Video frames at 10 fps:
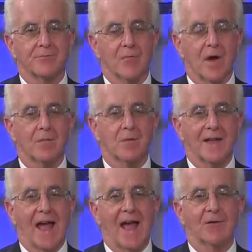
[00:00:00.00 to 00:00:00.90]

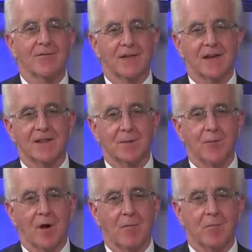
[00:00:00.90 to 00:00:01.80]
probably aggravating the
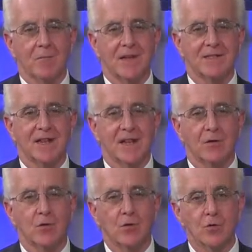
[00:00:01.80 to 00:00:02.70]
problem by
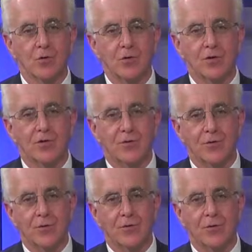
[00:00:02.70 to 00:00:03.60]
staying glued
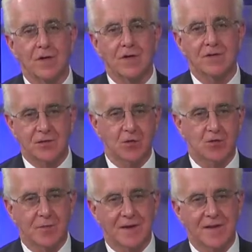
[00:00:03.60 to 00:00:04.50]
to
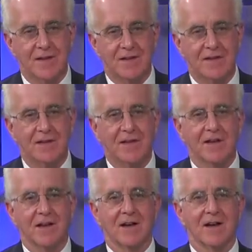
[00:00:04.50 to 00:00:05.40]
social media,
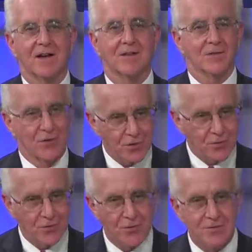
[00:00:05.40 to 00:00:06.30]
the
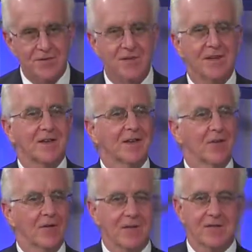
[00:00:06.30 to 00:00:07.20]
news,
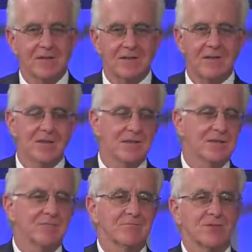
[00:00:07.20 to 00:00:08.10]
hearing
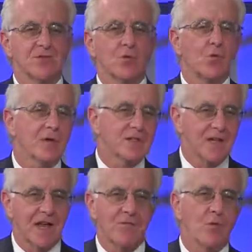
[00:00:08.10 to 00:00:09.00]
these stories
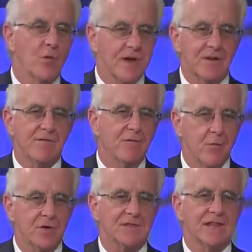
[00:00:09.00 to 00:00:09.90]
kind of
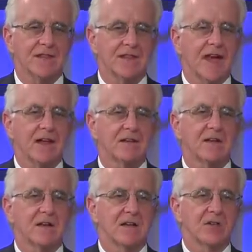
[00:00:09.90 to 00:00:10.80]
reinforcing
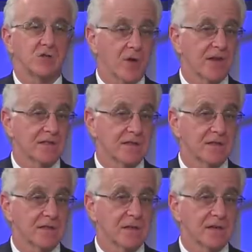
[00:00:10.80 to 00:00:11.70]
that stress
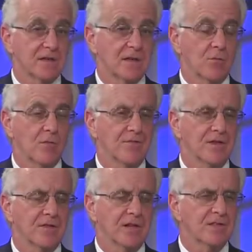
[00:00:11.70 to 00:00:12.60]
that we're
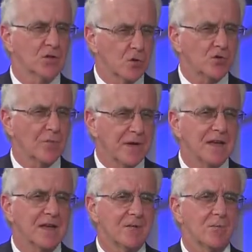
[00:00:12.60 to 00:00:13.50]
feeling. And social
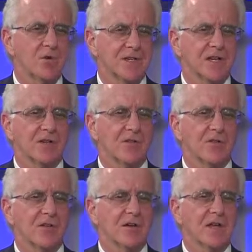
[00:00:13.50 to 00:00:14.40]
media in particular